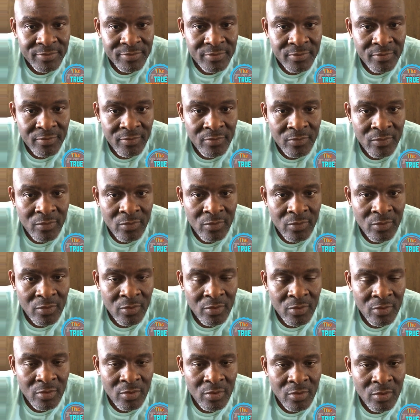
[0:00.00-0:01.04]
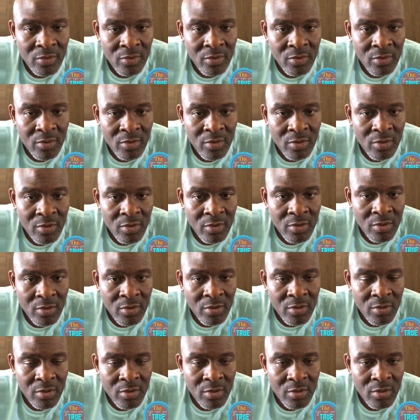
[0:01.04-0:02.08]

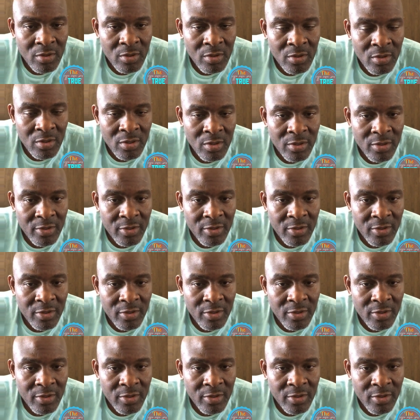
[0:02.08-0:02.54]
Nothing is said.